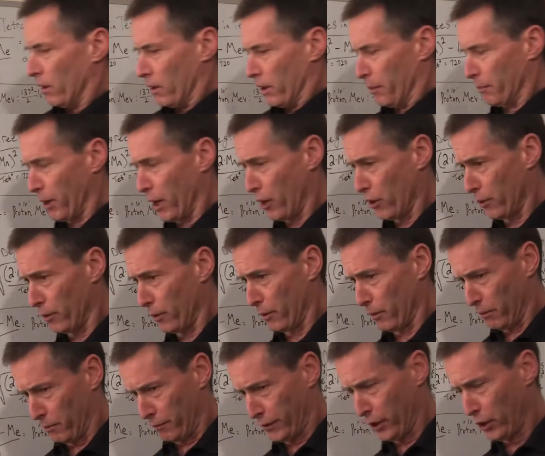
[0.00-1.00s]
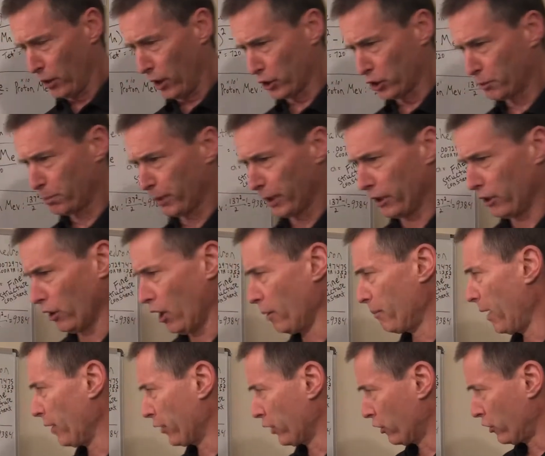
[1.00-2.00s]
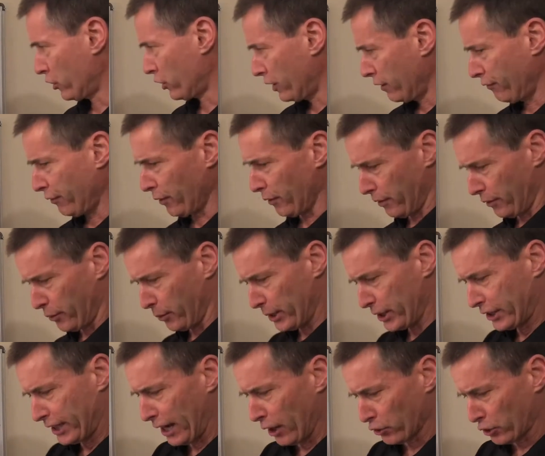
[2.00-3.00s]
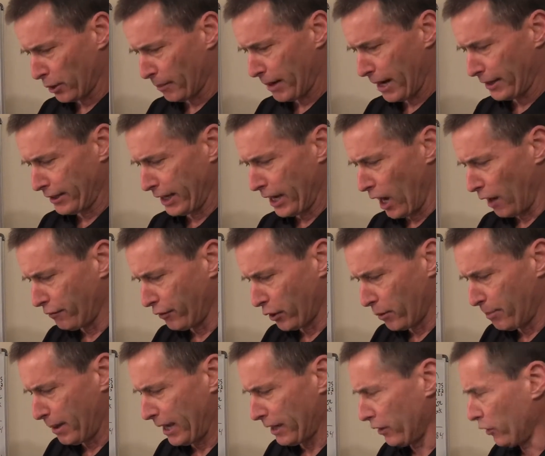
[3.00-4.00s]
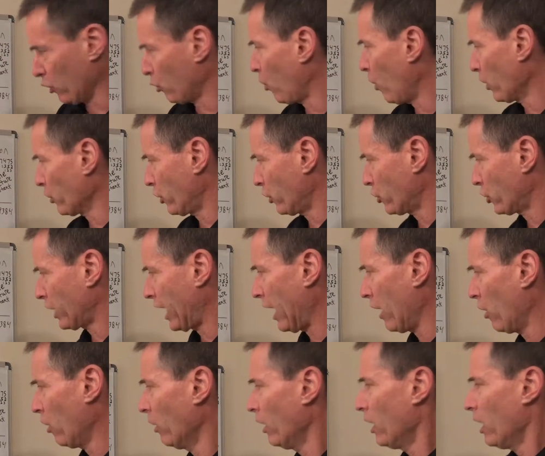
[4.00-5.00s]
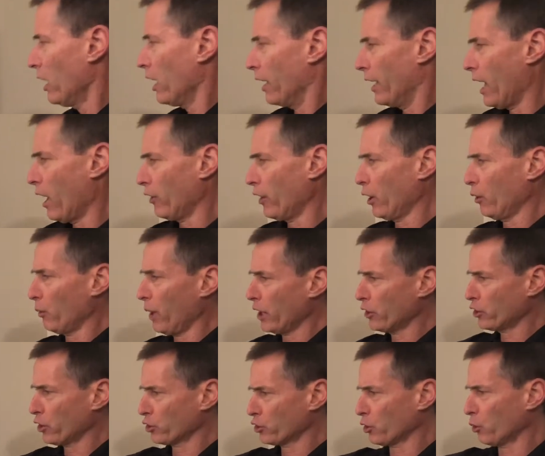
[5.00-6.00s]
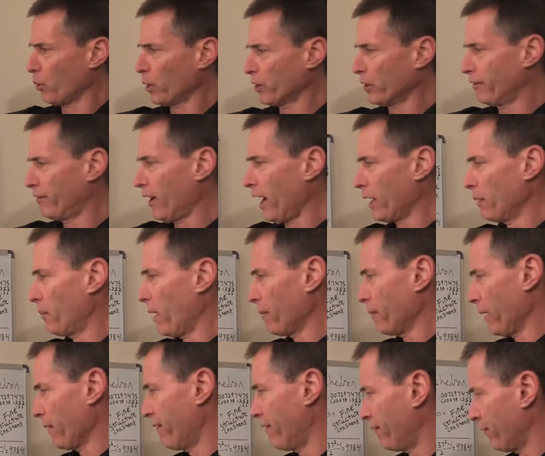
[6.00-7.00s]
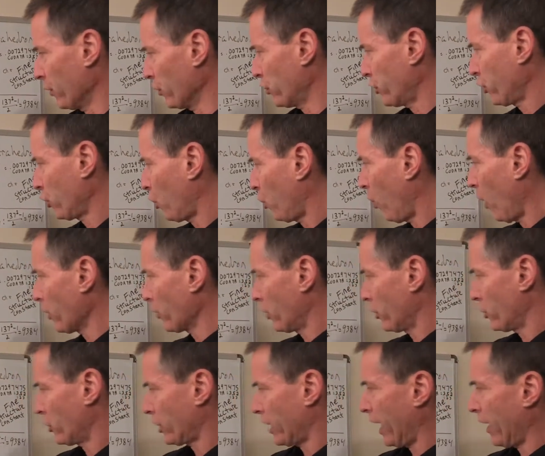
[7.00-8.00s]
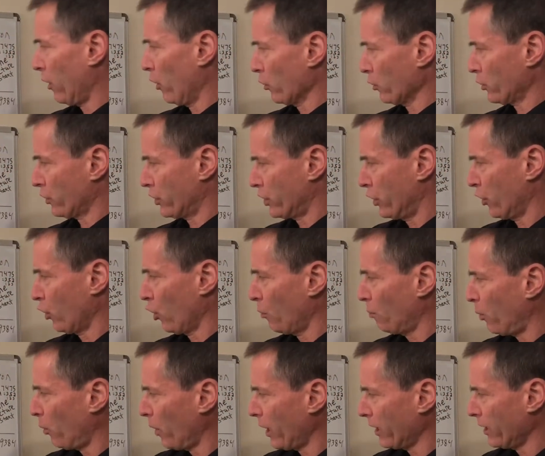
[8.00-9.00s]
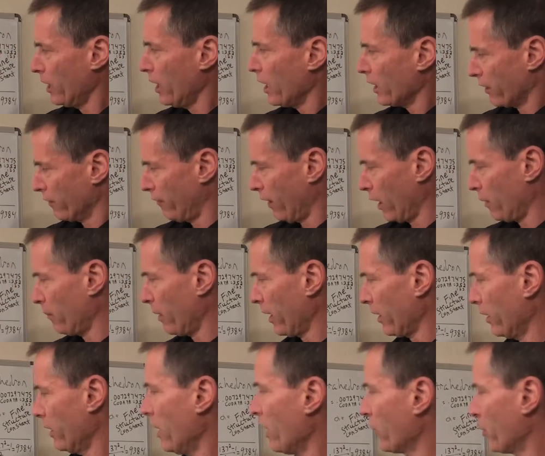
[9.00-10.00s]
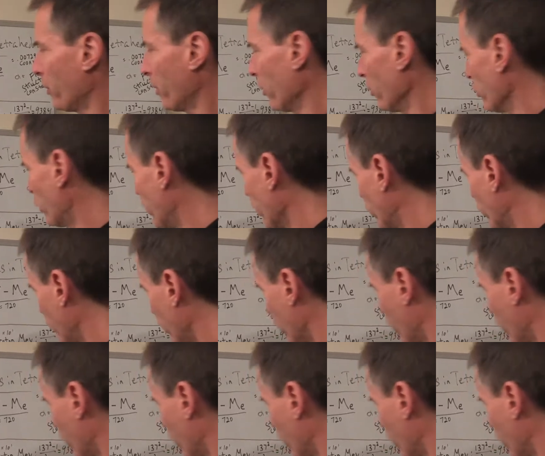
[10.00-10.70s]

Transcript: In my other video I explained a lot about the different three scales I made, the alpha, the pen, and the quanta scale, and how they ratio. So 1 divided by my first quanta scale's 0 point, divided by 360